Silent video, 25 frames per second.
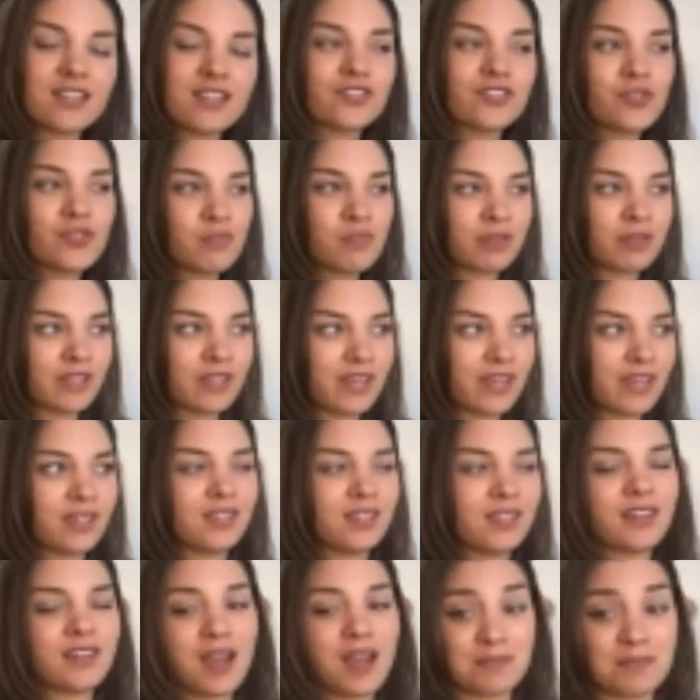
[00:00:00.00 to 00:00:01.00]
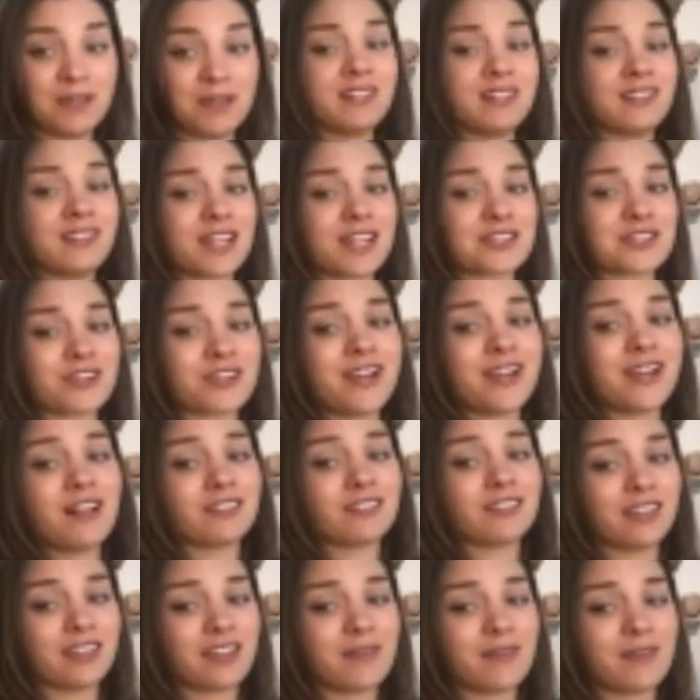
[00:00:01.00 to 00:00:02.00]
play Clash Royale
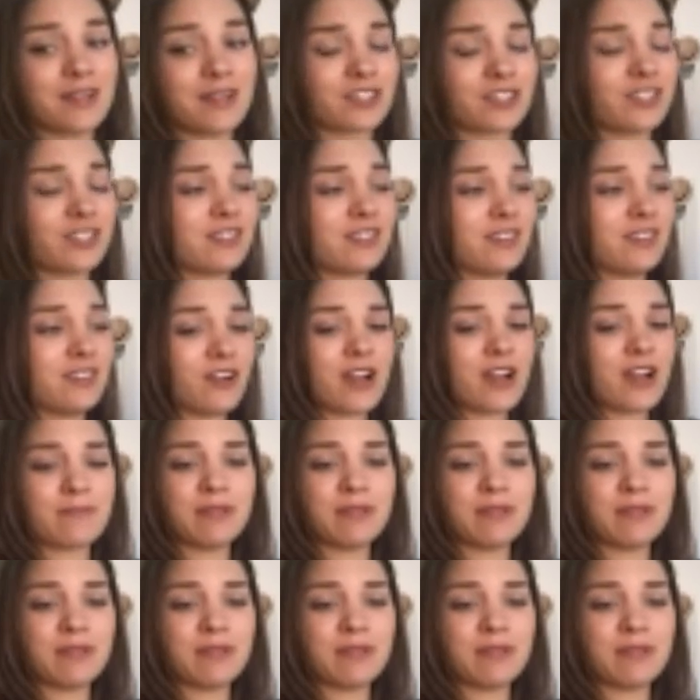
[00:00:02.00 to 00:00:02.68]
League. I